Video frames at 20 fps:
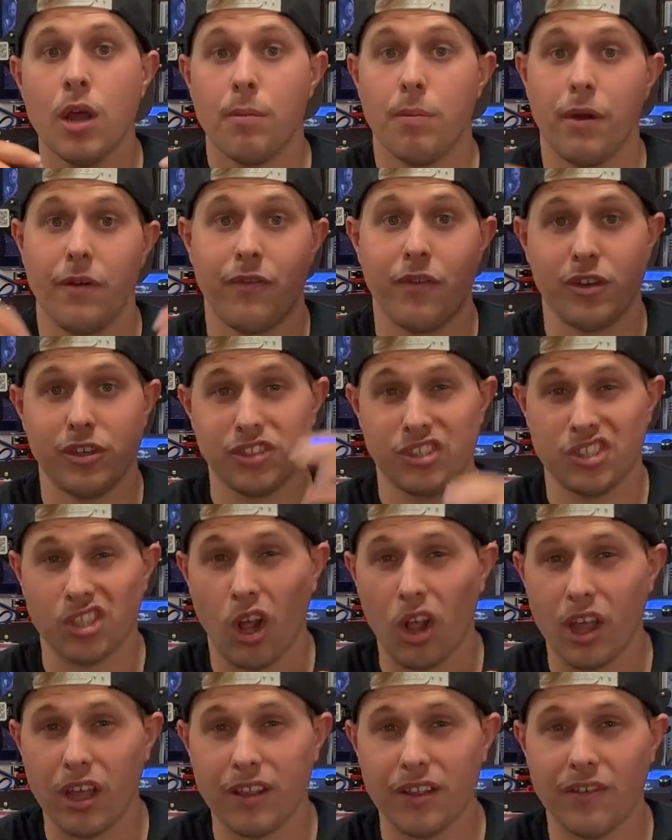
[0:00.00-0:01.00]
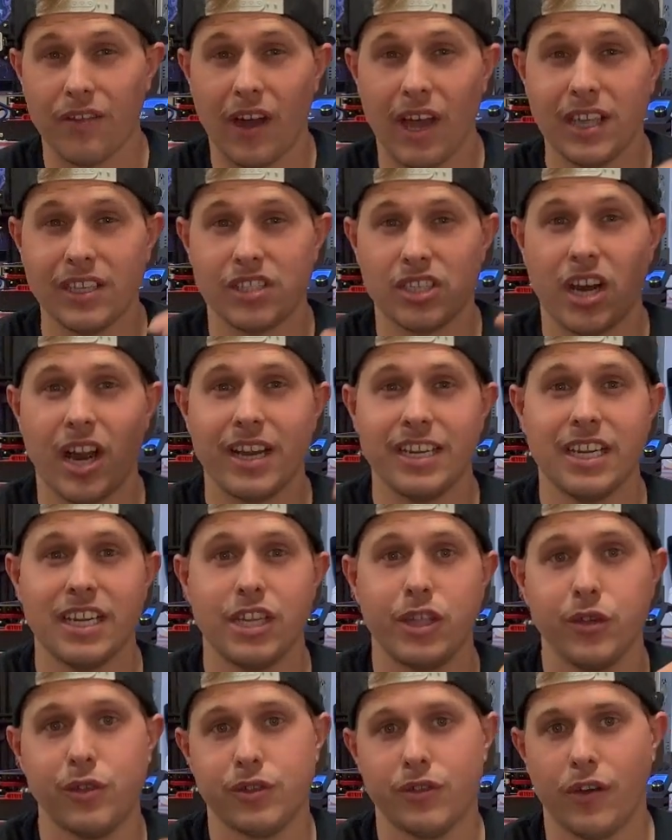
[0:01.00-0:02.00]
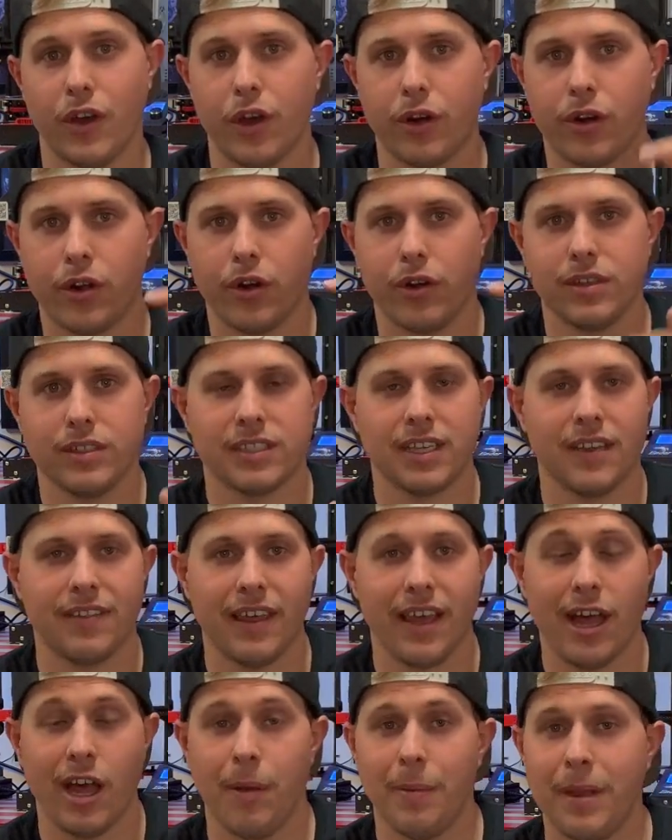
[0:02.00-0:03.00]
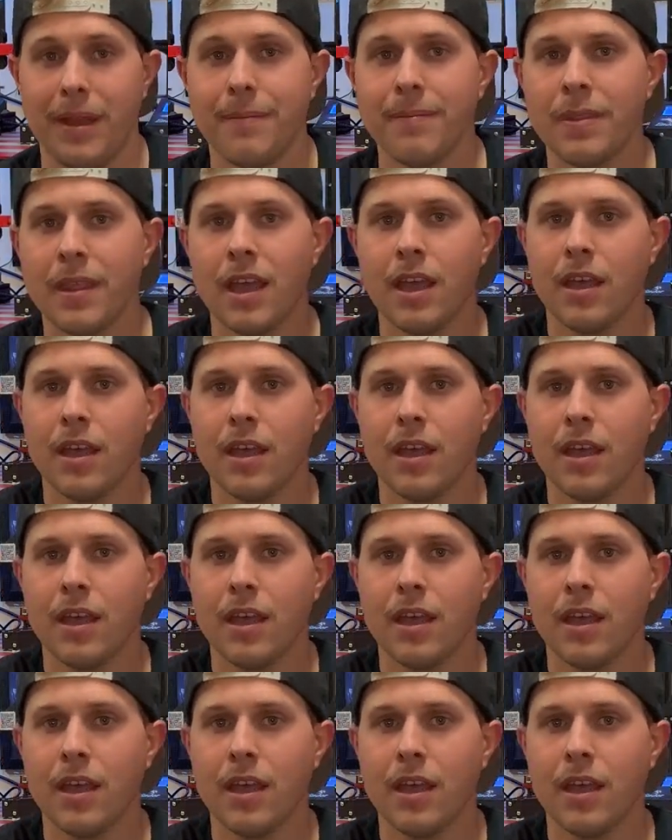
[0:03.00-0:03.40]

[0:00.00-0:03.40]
But for installing the visor, I did use Velcro inside the helmet.